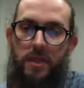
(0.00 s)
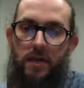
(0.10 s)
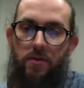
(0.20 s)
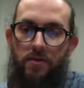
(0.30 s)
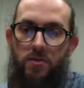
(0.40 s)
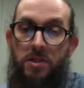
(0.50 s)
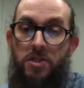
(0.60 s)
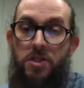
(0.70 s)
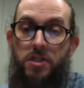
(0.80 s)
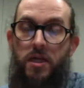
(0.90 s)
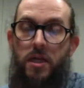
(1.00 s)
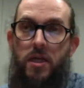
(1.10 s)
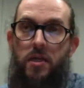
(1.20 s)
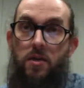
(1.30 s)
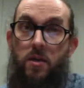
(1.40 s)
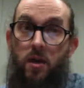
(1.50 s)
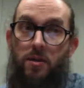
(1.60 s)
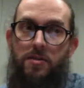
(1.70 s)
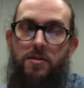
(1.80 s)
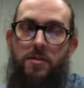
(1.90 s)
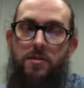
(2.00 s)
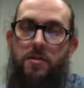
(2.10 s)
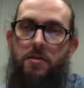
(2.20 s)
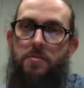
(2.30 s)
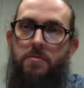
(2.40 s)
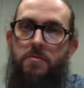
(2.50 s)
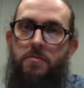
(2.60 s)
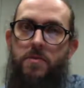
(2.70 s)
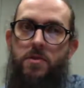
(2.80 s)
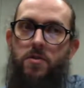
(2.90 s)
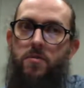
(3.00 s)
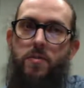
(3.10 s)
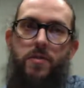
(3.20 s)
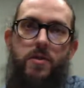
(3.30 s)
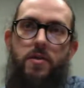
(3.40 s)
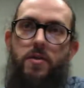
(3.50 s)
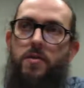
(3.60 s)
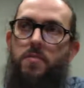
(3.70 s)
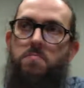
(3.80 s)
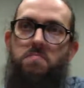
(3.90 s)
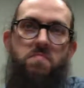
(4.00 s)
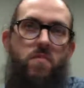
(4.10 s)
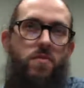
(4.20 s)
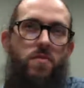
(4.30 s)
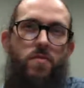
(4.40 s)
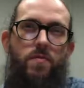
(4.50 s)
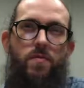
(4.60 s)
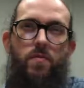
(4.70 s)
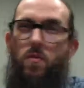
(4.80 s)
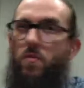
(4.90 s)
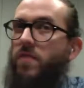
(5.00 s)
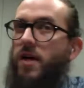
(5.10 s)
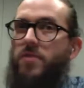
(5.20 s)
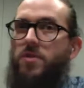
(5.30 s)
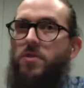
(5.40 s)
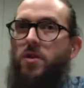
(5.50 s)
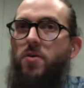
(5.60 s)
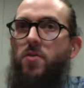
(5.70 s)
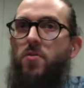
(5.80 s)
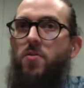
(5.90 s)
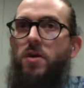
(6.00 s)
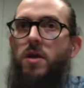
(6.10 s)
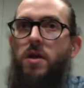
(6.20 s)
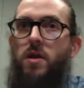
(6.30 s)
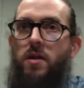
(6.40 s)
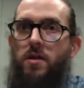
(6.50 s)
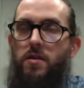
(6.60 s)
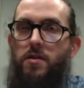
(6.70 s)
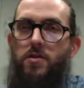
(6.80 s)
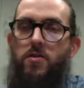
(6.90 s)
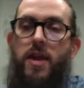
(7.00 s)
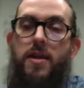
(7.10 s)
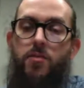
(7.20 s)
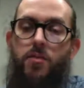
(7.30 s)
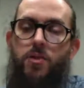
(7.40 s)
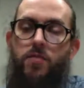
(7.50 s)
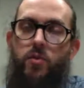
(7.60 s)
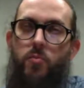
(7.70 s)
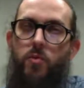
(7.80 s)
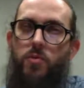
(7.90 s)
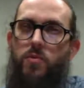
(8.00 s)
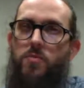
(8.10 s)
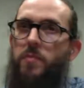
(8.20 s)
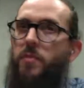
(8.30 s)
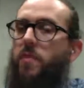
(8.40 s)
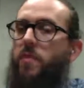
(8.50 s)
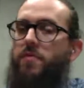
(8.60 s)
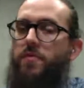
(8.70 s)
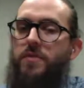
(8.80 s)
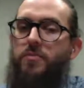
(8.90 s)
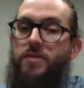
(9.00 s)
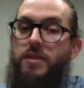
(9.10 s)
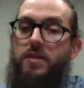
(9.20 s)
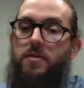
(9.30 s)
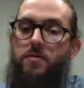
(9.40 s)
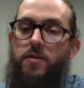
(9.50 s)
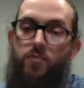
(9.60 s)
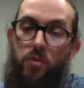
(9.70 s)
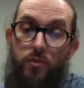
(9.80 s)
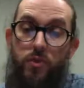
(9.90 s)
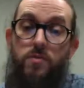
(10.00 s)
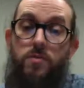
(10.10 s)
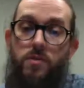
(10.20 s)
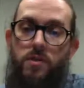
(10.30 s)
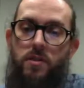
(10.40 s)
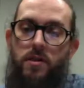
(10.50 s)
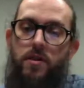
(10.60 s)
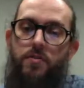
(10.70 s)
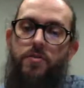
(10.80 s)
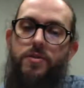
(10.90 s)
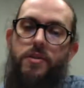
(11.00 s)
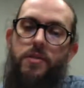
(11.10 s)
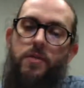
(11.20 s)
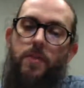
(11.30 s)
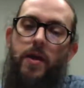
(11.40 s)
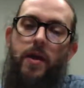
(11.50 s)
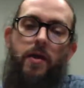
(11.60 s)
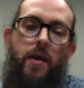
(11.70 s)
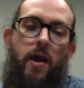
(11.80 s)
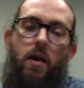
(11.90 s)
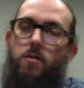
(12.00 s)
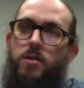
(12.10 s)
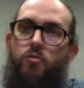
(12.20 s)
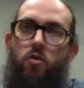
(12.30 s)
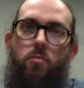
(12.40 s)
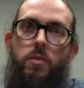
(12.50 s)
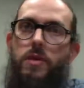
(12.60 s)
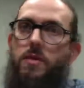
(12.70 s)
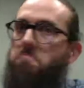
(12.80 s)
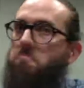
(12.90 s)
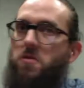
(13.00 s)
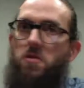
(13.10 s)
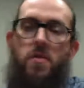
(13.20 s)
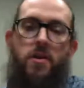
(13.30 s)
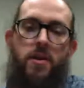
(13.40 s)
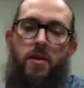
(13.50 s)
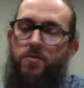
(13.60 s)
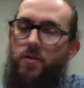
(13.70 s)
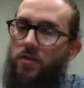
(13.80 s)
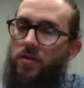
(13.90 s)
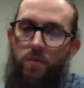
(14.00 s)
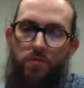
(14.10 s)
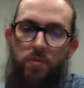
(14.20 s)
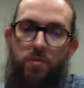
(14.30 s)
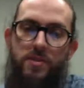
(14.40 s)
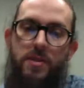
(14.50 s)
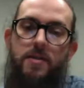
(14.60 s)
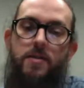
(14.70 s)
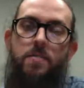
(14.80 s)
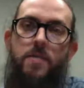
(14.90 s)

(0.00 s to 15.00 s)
I also mention a lot. You know, maybe 4 or 5 years ago, the organic reach of your post was maybe about 15%, or that's what we used to see on I Care If You Listen. And now it's probably going down to like 2 or 3%.